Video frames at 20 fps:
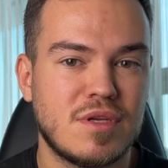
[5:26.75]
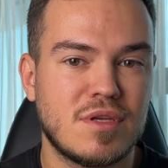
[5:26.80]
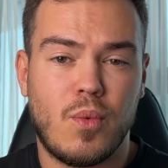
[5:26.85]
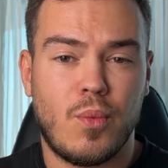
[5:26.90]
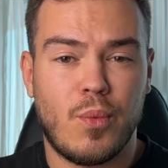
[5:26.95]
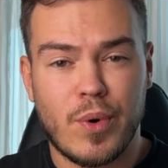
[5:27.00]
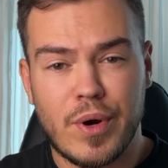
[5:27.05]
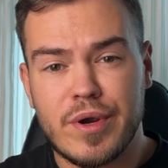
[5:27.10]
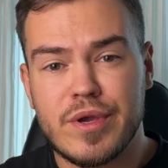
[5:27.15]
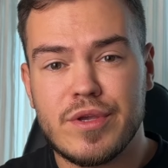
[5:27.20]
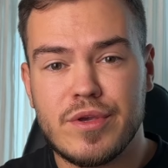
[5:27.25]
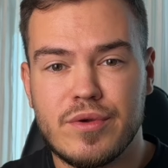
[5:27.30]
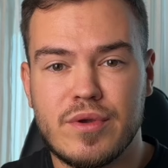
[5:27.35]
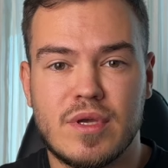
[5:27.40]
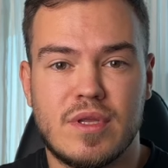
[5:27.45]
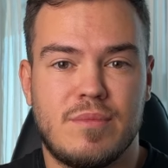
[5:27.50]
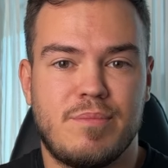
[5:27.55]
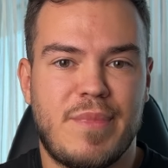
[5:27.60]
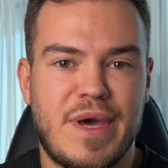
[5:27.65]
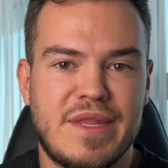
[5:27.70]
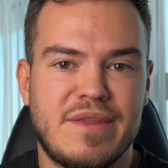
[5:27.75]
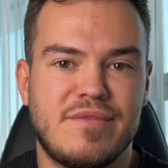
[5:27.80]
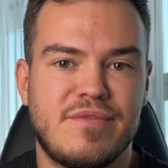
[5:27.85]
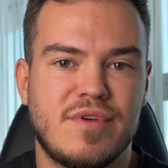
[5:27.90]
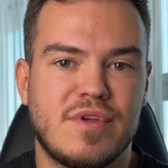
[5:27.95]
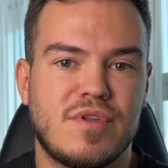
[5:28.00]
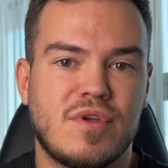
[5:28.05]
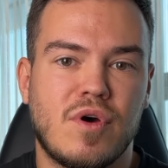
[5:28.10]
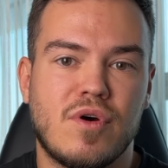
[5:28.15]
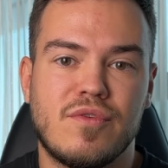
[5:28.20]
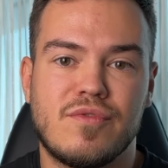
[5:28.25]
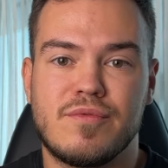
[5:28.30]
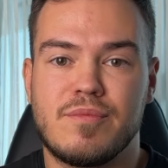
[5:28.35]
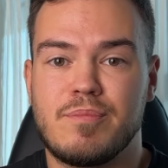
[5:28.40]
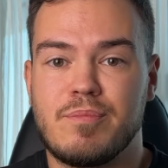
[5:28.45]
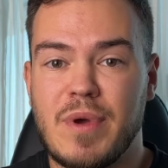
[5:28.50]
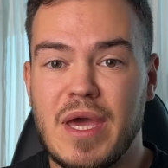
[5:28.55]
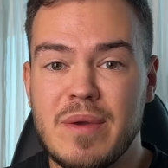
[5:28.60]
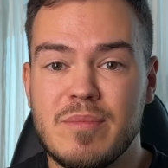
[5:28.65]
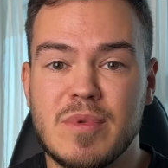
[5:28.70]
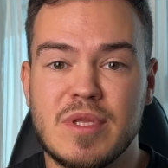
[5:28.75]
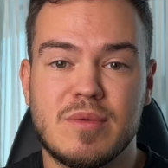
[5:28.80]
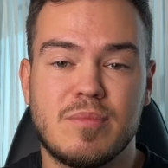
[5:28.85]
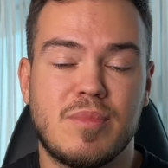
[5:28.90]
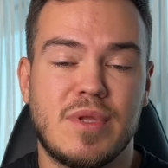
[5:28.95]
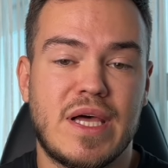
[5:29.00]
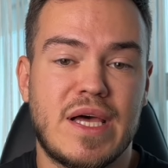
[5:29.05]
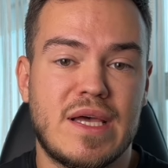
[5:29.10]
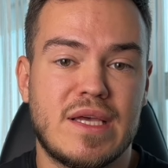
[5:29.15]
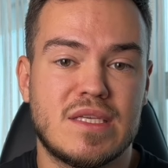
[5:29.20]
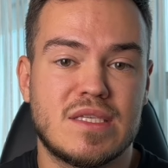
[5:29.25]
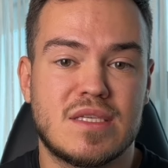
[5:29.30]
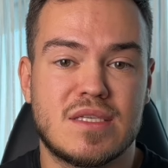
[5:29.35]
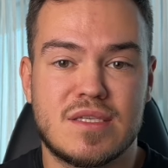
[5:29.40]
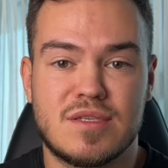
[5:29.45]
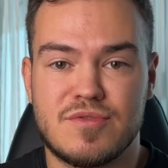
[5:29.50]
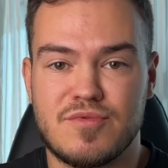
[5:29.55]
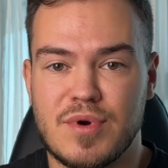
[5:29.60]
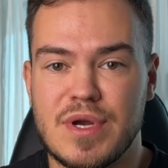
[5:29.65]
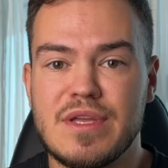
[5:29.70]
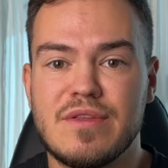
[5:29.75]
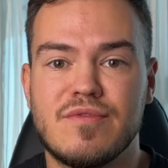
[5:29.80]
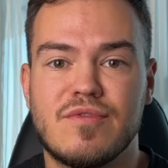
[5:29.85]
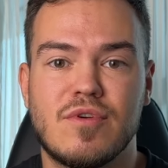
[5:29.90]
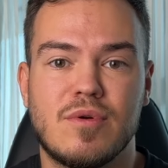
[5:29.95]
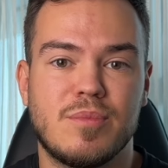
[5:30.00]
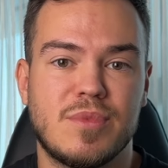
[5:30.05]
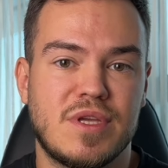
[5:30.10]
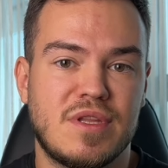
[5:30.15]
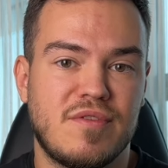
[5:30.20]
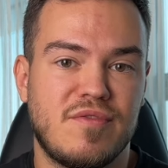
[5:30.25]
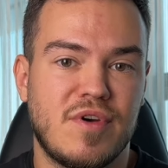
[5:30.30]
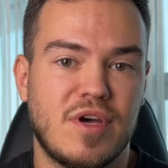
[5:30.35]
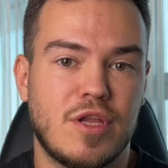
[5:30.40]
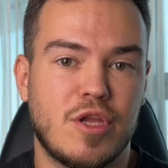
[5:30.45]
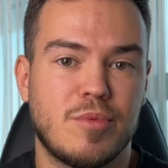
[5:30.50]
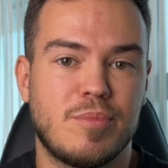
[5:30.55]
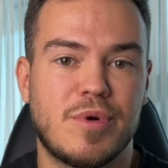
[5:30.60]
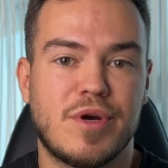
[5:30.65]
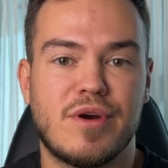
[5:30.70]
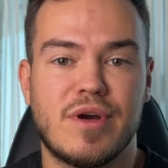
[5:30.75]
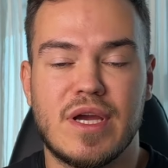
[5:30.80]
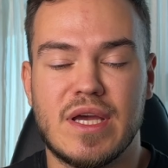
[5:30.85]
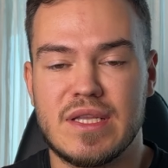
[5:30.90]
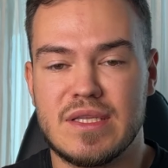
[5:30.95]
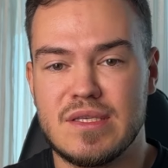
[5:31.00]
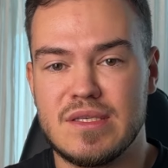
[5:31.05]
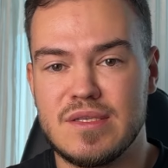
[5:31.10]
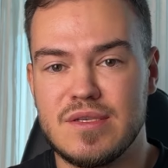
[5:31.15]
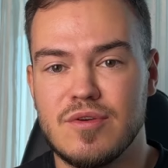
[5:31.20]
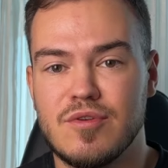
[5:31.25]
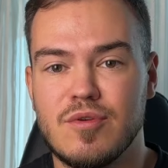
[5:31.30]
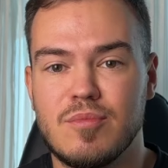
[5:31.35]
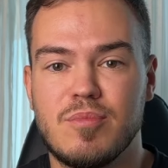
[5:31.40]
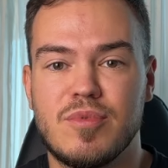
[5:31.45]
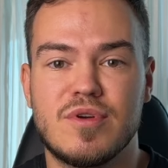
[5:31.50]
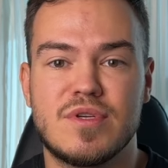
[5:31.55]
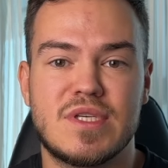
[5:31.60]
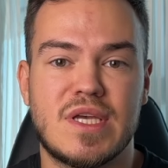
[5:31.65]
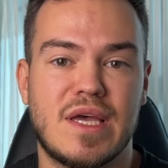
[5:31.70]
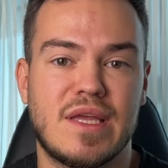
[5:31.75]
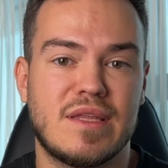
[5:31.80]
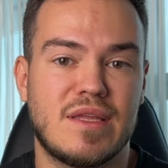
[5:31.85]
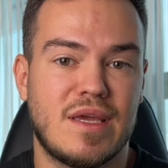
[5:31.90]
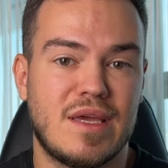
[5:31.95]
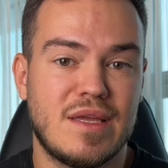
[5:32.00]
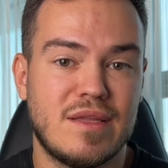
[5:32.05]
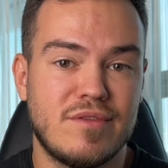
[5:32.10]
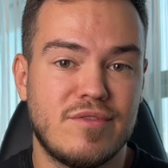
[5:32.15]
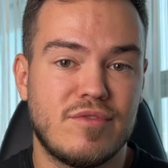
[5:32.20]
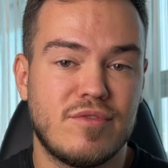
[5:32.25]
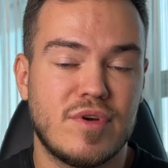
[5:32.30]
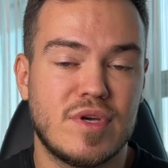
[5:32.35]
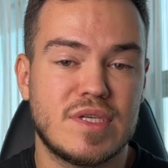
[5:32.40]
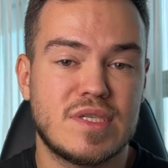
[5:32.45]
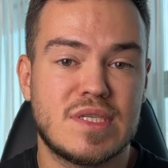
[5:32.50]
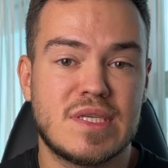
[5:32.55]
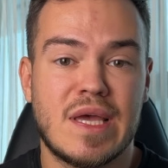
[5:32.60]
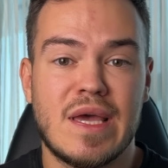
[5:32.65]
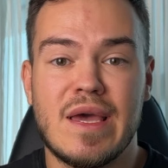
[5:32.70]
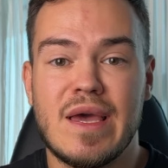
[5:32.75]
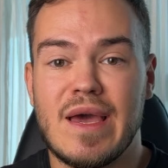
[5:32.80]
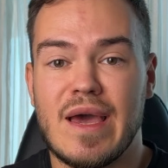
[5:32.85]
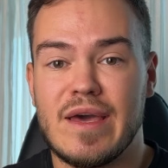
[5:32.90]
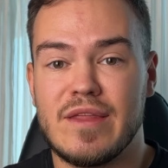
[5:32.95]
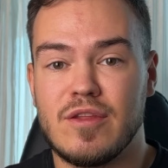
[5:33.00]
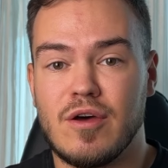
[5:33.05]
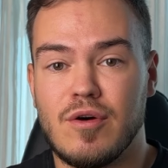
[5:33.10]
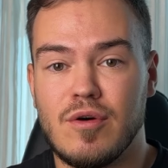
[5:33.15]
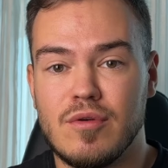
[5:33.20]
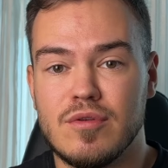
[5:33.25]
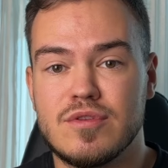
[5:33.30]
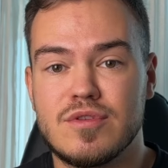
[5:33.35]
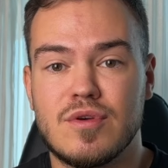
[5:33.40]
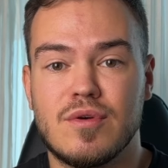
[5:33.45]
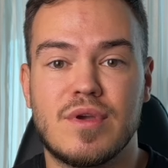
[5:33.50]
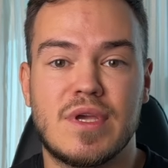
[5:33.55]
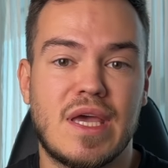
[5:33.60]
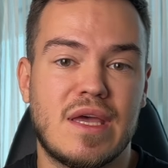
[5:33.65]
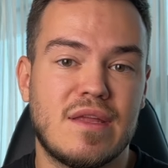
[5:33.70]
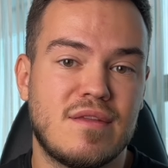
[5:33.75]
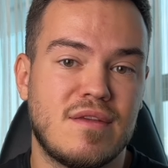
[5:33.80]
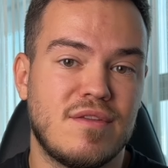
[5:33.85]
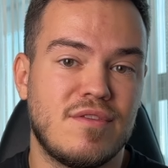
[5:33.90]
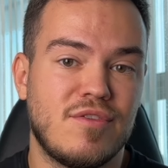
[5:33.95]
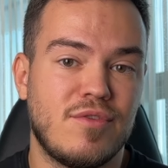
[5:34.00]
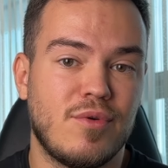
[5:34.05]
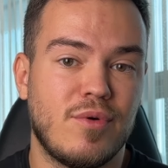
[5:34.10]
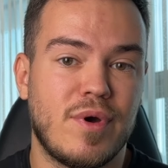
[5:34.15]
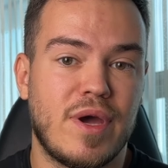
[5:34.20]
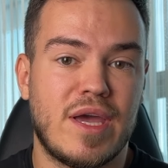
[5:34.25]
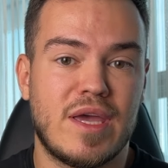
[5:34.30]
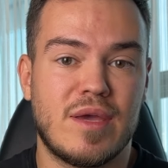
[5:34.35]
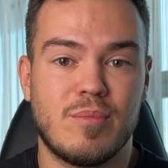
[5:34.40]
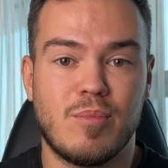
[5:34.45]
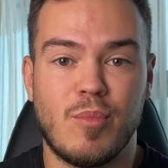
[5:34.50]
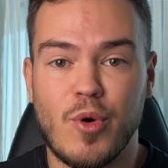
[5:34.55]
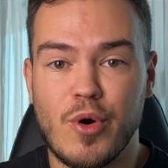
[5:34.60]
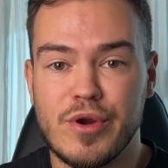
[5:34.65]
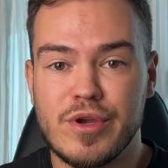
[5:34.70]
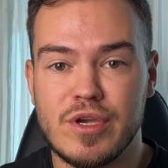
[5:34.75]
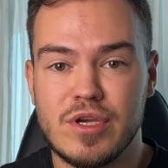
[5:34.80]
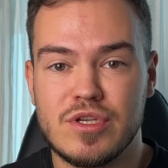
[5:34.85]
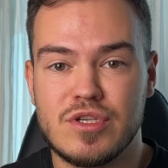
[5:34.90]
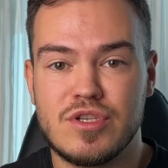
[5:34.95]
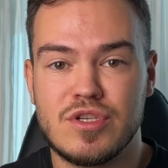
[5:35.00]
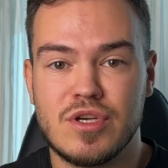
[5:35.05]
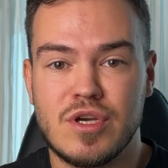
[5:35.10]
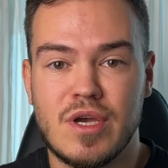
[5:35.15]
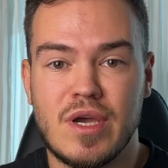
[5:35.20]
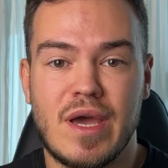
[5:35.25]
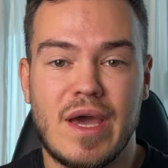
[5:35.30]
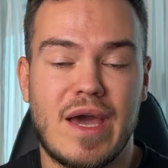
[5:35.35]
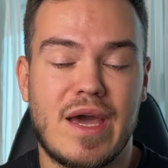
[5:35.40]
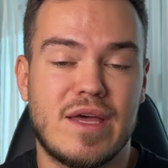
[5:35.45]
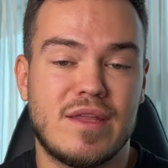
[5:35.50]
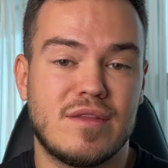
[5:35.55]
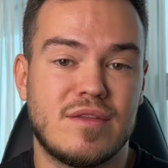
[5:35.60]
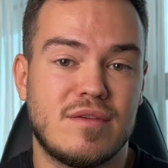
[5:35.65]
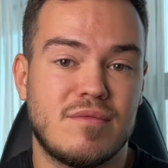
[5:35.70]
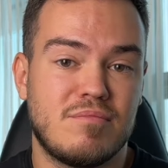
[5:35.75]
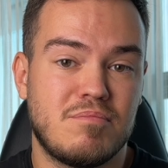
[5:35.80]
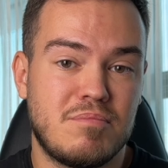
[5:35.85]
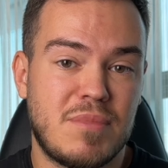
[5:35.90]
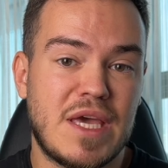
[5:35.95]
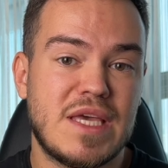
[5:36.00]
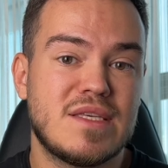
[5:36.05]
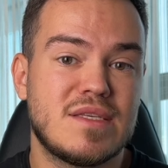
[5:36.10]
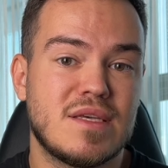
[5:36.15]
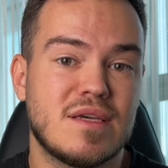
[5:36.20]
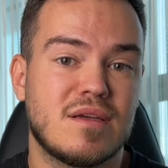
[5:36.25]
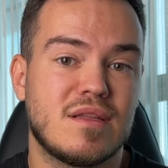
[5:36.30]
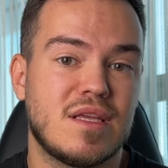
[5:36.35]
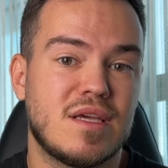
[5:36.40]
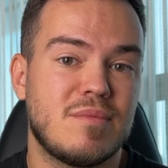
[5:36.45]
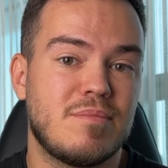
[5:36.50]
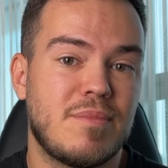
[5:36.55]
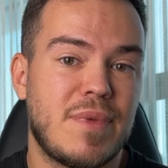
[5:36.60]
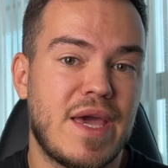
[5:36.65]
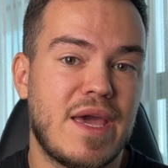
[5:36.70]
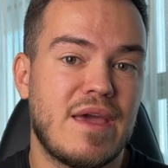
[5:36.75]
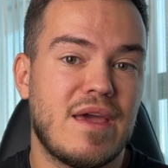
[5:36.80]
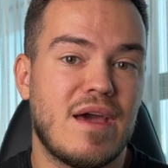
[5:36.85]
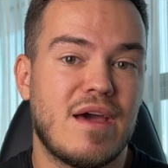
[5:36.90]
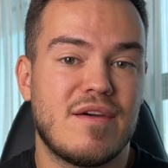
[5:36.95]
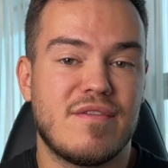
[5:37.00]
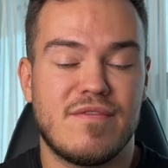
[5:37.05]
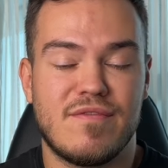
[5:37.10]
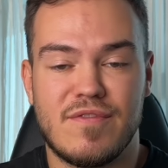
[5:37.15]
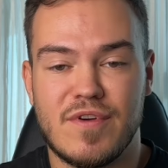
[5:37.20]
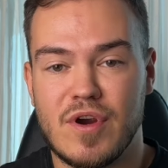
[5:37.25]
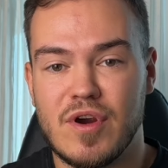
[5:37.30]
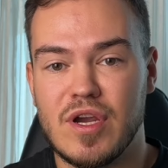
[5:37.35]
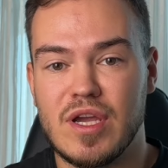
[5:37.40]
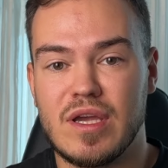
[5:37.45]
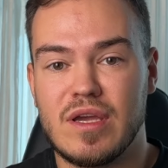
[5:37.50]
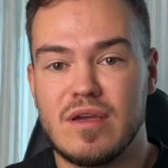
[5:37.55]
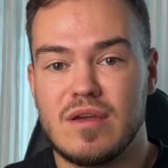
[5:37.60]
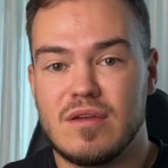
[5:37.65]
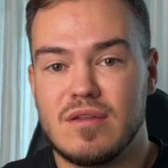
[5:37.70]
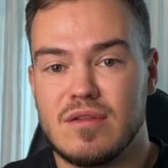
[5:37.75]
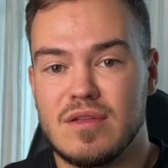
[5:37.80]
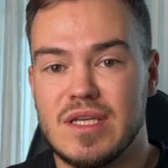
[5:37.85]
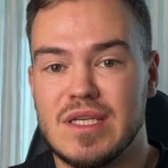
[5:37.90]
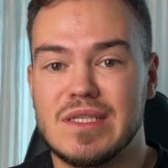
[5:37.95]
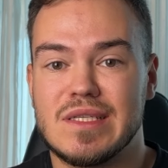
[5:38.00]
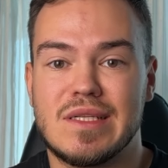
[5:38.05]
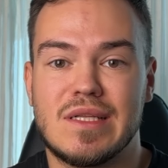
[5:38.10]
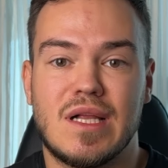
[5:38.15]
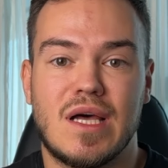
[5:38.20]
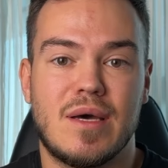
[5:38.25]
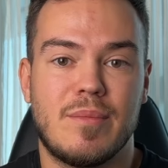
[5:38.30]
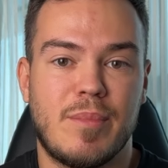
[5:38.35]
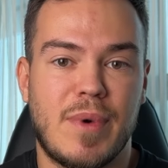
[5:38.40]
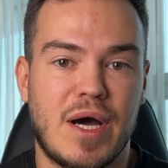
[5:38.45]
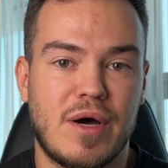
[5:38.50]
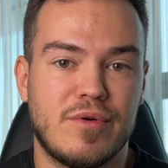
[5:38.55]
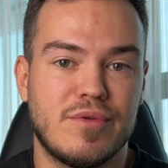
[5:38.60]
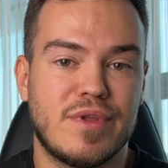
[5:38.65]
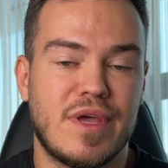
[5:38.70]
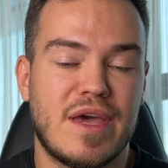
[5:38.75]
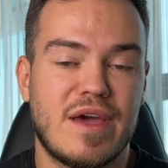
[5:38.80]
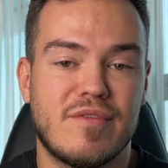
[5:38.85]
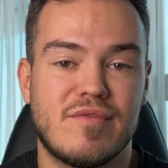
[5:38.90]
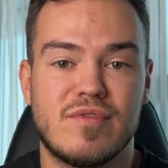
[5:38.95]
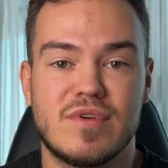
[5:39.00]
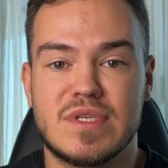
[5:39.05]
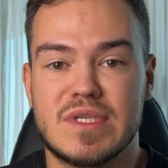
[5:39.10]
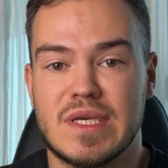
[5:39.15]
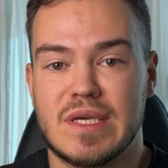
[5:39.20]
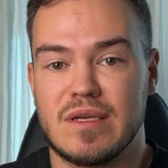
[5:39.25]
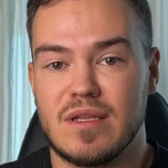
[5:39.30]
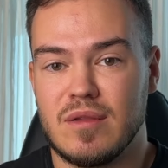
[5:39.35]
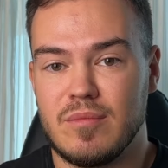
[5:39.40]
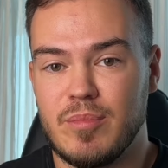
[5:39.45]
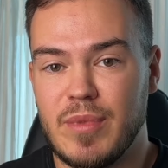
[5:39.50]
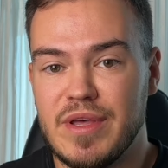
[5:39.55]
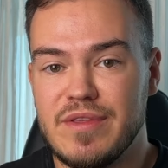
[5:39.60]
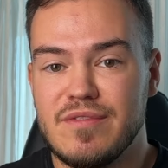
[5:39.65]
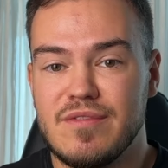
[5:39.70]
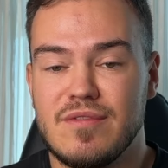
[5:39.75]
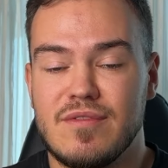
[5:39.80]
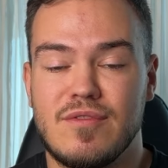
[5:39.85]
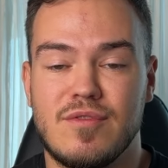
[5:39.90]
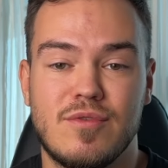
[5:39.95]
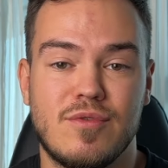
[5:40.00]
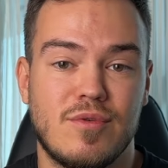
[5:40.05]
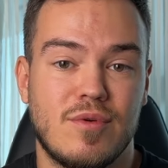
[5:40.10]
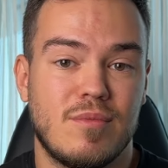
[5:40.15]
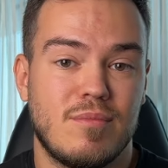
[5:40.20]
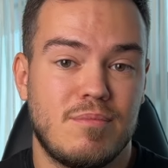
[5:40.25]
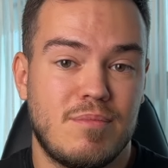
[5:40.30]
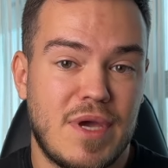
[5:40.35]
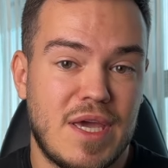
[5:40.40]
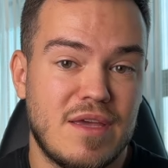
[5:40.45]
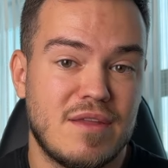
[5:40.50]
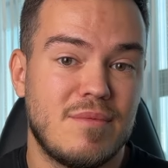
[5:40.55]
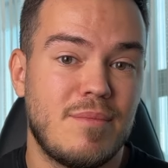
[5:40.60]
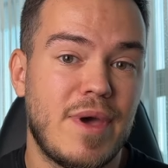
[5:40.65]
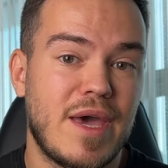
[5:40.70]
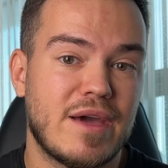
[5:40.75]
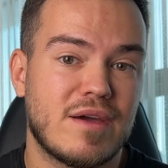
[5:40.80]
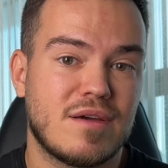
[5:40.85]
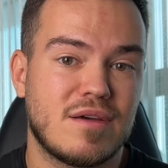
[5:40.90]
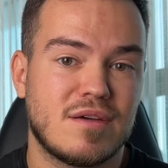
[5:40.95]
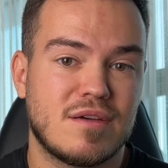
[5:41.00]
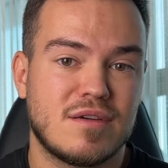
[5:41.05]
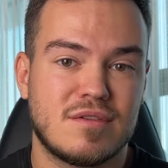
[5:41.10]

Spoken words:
where you can benefit of payment plans straight from the developer at 0% interest and also get into a mortgage and basically pay a very little amount every single month to pay it back,